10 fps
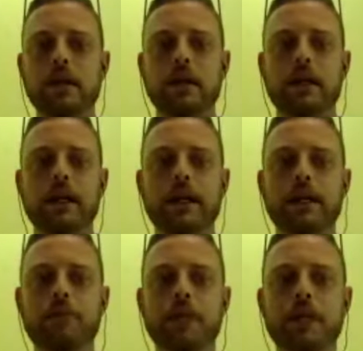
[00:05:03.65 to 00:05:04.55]
But
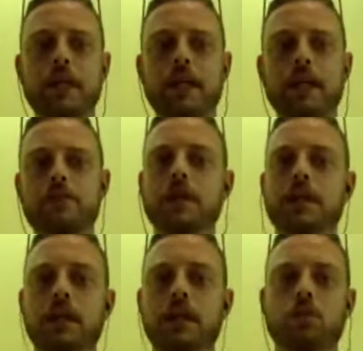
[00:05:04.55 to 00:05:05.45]
he tells me it does
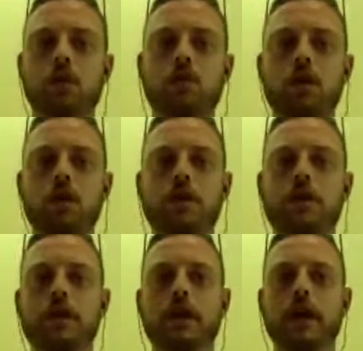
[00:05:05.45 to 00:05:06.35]
work with
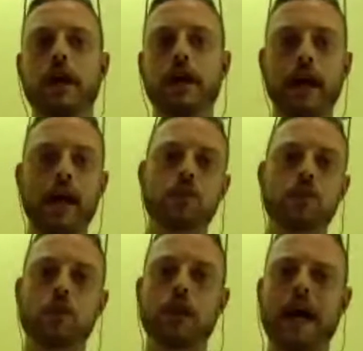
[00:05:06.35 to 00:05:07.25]
Android. I
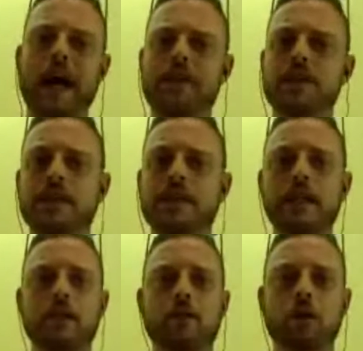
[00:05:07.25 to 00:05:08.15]
haven't seen it
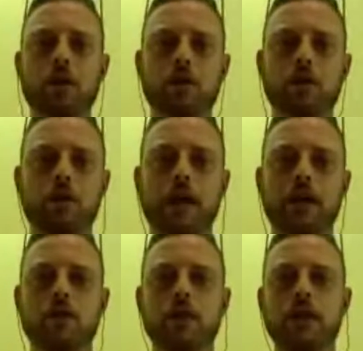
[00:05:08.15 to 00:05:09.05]
work with the Android,
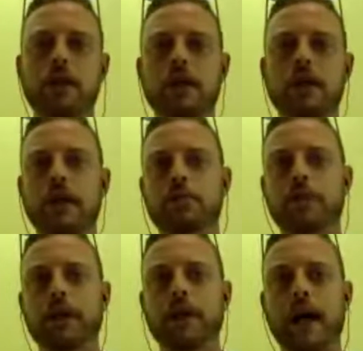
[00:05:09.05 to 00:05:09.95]

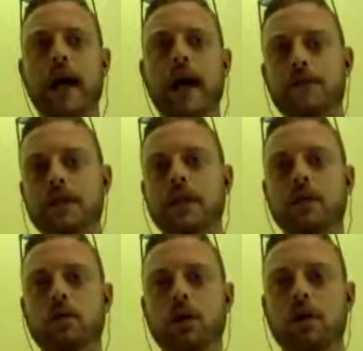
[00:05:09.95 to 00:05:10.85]
but I have seen it
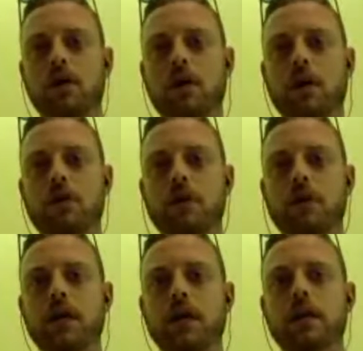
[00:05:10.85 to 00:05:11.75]
work on
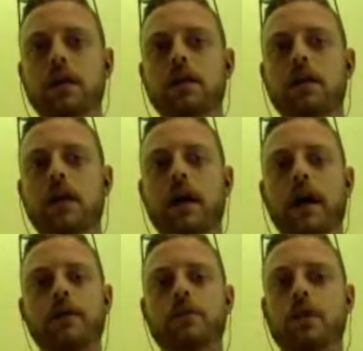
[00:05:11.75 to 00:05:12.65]
my, I use it
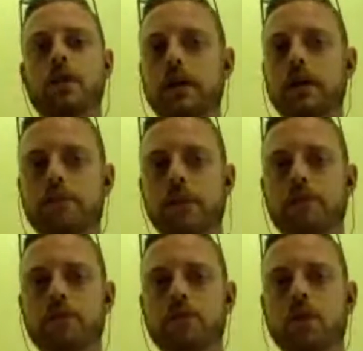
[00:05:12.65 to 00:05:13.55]
on the laptop as
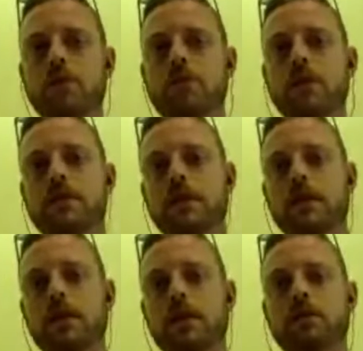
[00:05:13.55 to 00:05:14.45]
well. So I see it
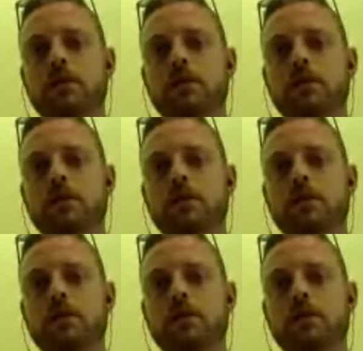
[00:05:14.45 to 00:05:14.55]
on